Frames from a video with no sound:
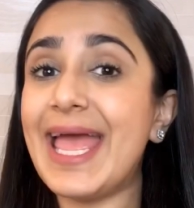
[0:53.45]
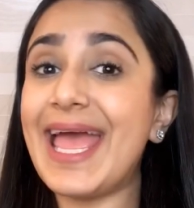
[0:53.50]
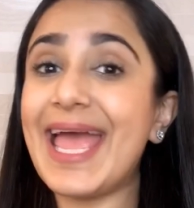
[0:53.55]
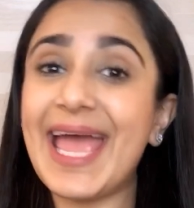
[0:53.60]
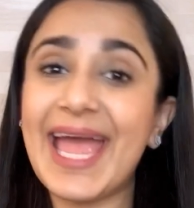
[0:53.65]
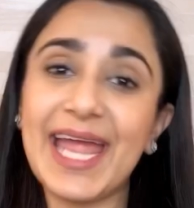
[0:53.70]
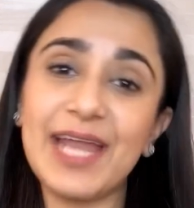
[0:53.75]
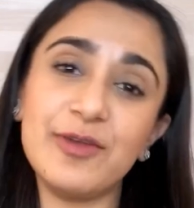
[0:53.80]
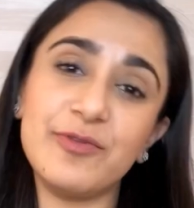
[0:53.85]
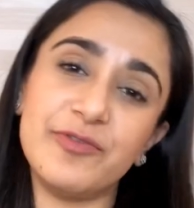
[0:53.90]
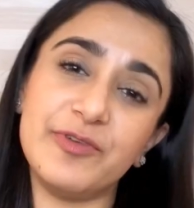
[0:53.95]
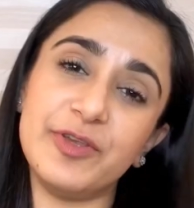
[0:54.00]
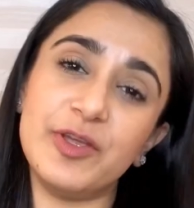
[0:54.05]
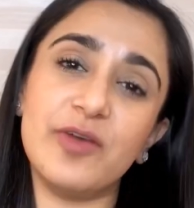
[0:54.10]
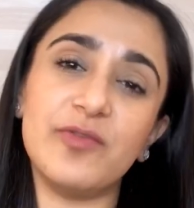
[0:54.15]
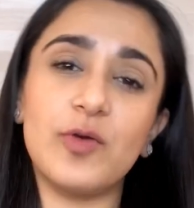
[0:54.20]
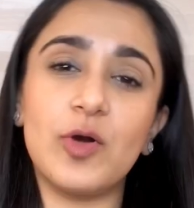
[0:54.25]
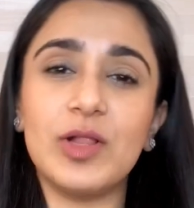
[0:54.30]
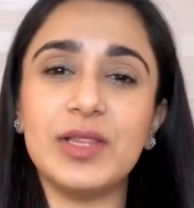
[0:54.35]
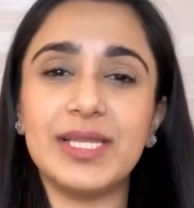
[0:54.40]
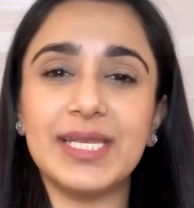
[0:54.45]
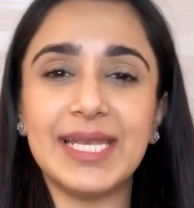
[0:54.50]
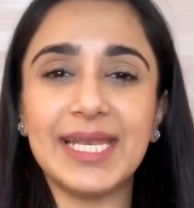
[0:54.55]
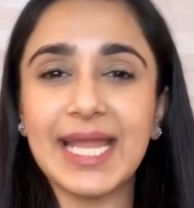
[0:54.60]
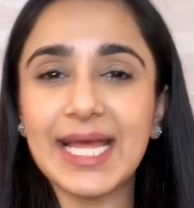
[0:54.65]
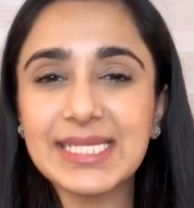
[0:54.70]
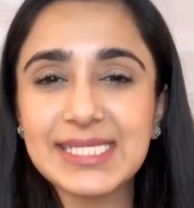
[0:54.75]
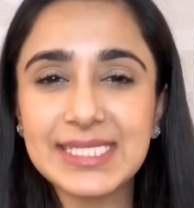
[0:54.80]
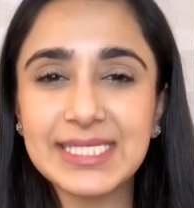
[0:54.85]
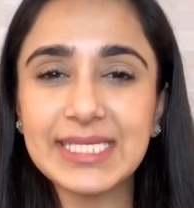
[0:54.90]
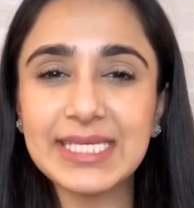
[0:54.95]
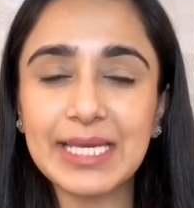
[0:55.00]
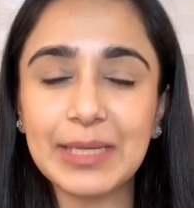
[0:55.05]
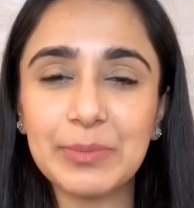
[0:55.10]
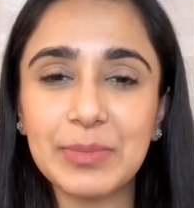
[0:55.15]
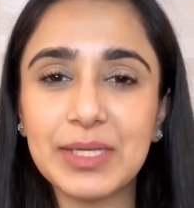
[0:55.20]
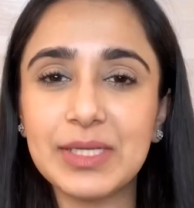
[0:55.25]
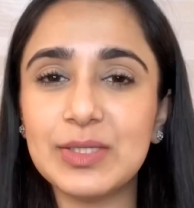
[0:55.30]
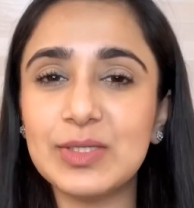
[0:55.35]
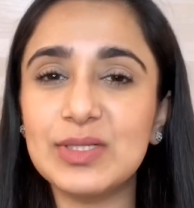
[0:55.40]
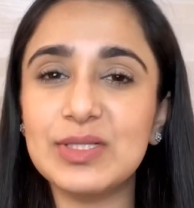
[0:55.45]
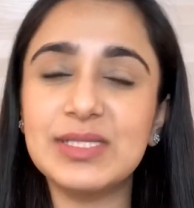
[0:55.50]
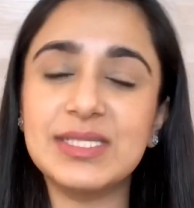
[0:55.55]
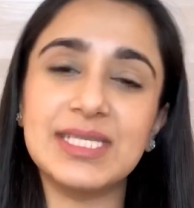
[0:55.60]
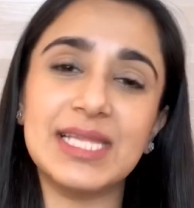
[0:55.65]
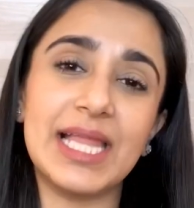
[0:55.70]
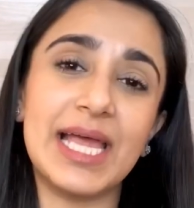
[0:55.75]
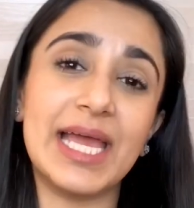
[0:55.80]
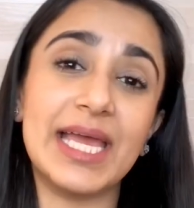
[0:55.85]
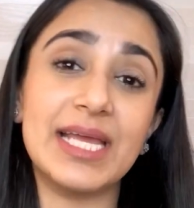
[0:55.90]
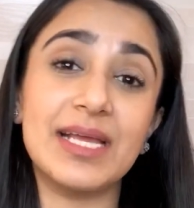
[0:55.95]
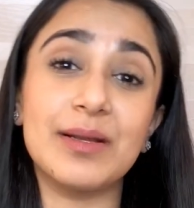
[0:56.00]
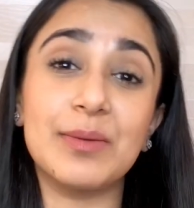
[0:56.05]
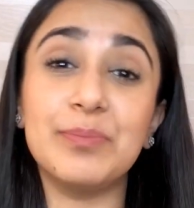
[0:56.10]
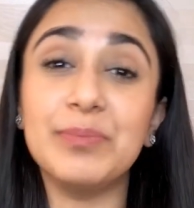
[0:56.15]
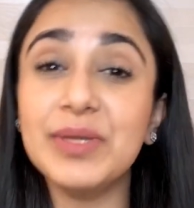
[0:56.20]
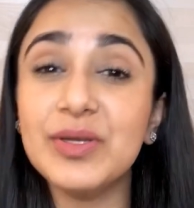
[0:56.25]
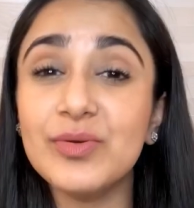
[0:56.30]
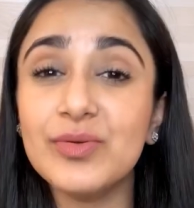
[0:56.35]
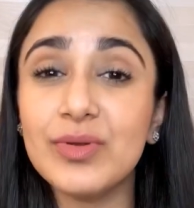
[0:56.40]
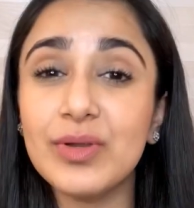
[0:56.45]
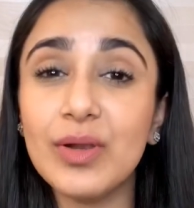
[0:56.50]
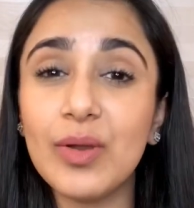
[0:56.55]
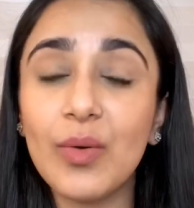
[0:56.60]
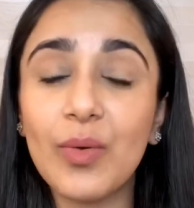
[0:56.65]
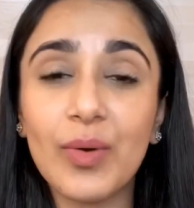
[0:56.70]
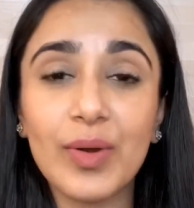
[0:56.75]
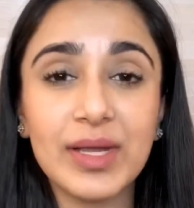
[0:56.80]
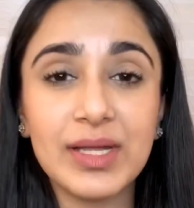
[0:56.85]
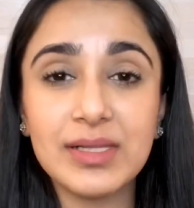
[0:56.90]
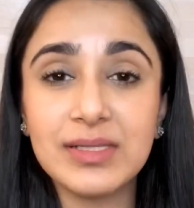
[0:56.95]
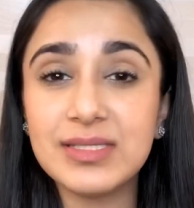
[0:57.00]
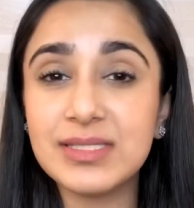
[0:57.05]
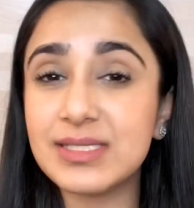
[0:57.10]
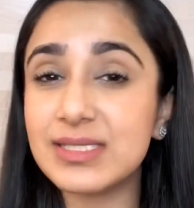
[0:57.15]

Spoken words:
and free of all the nasty chemicals like mineral oils,